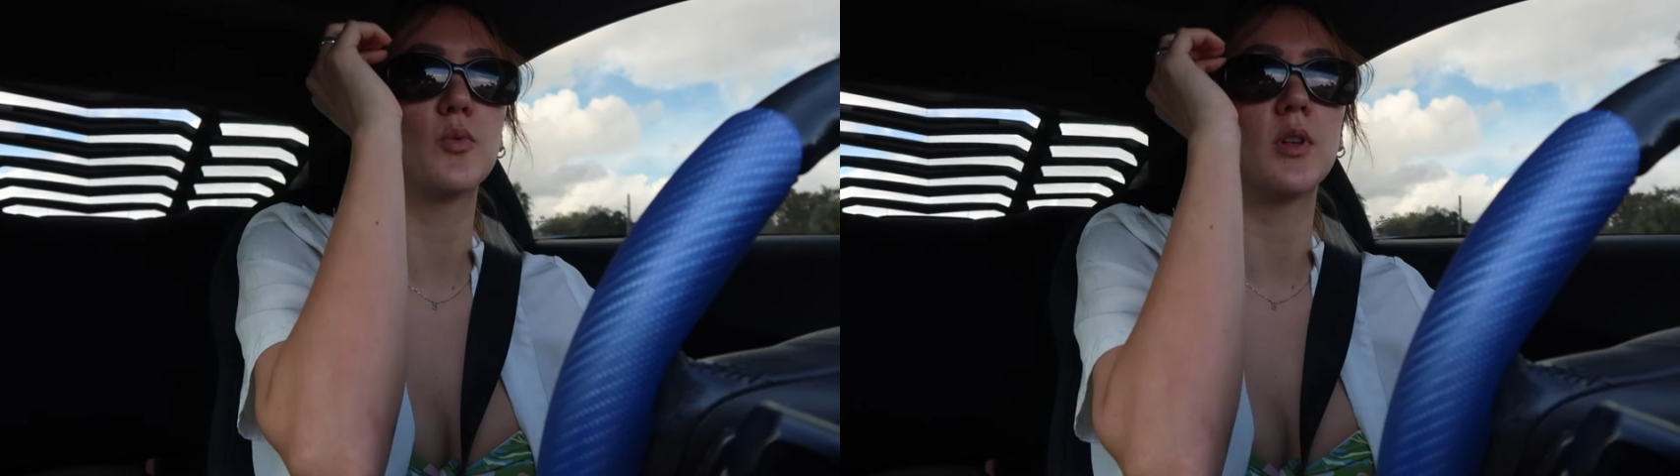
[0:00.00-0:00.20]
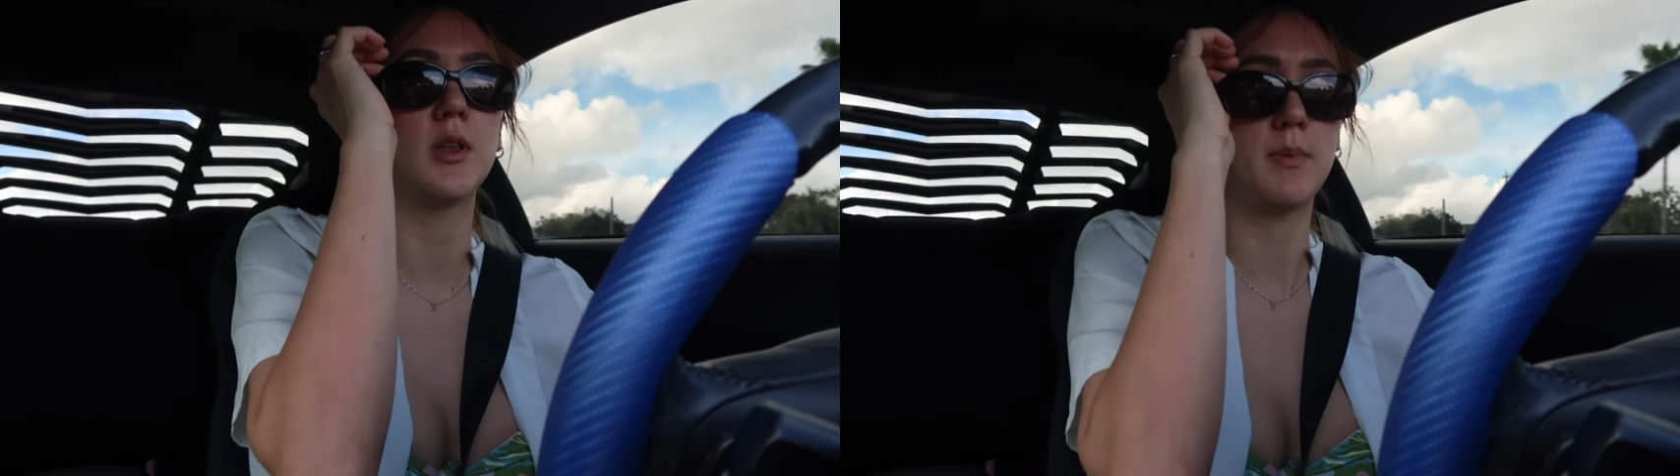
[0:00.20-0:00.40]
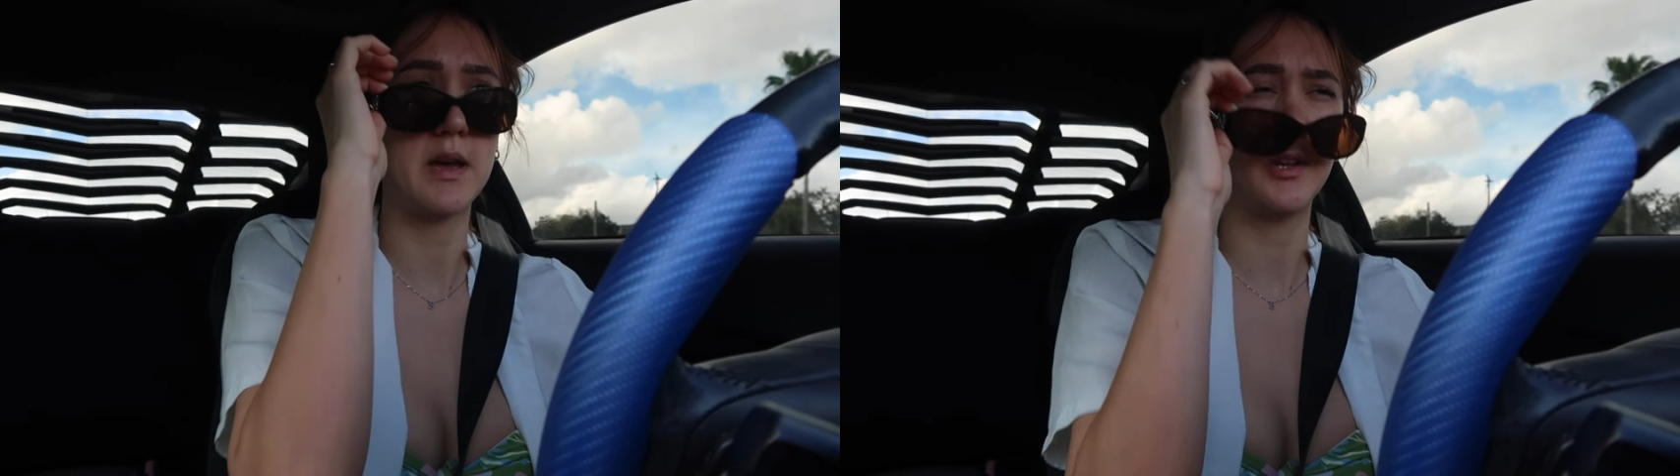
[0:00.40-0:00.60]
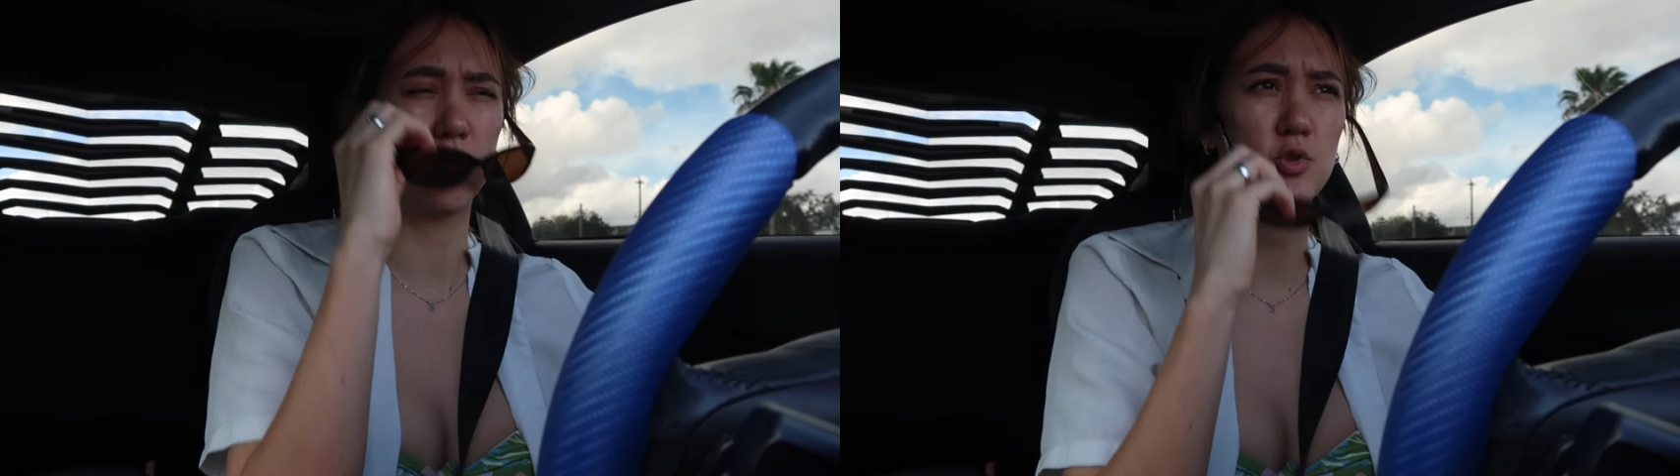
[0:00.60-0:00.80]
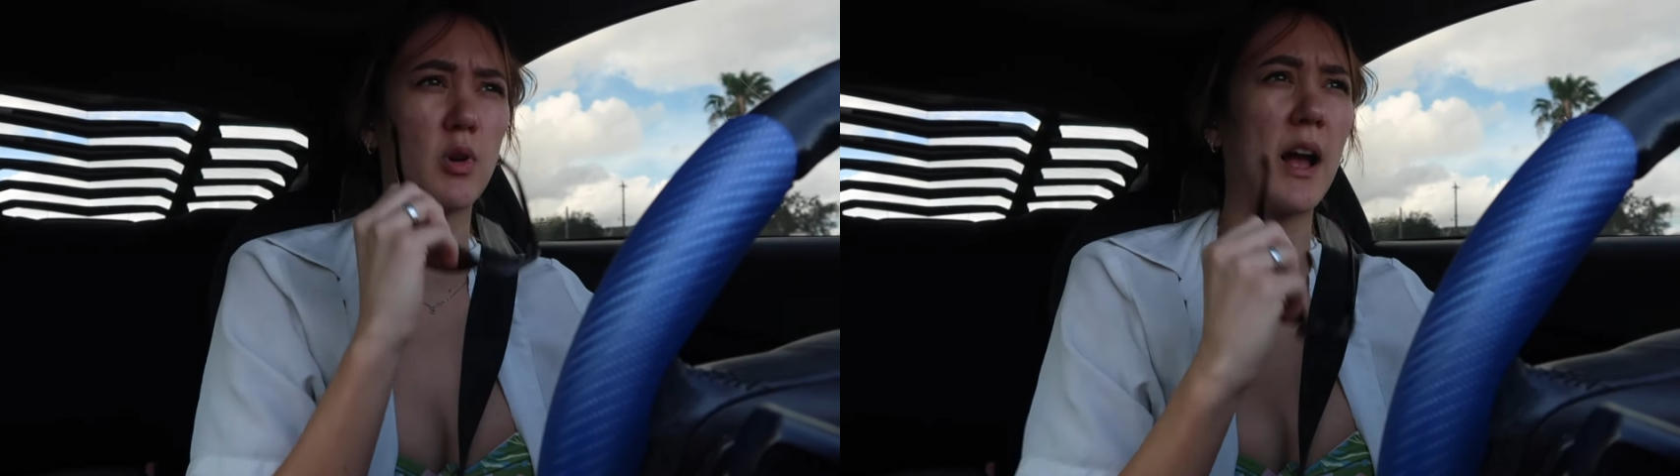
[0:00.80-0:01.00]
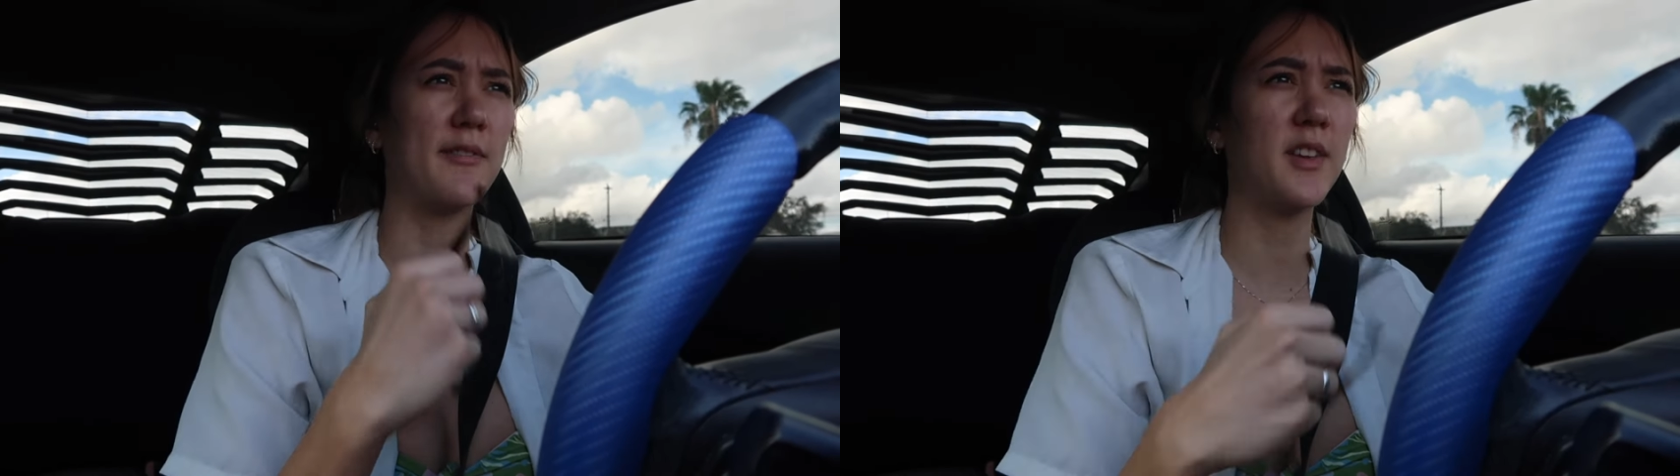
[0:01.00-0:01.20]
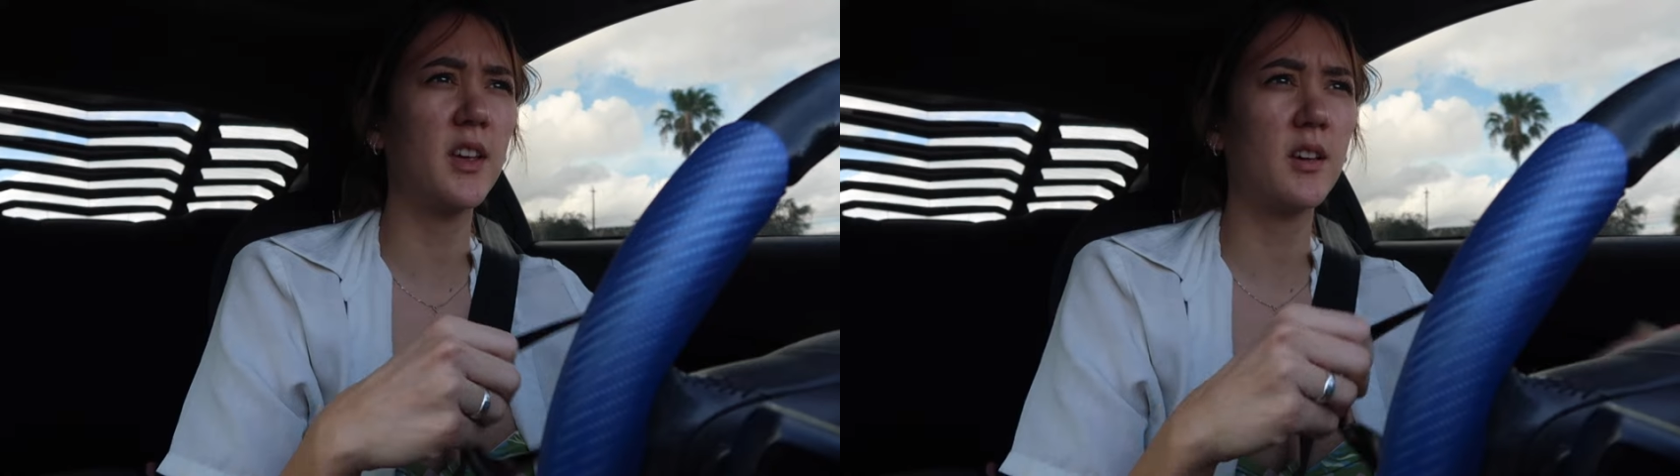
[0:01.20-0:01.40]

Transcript: Really bad traffic,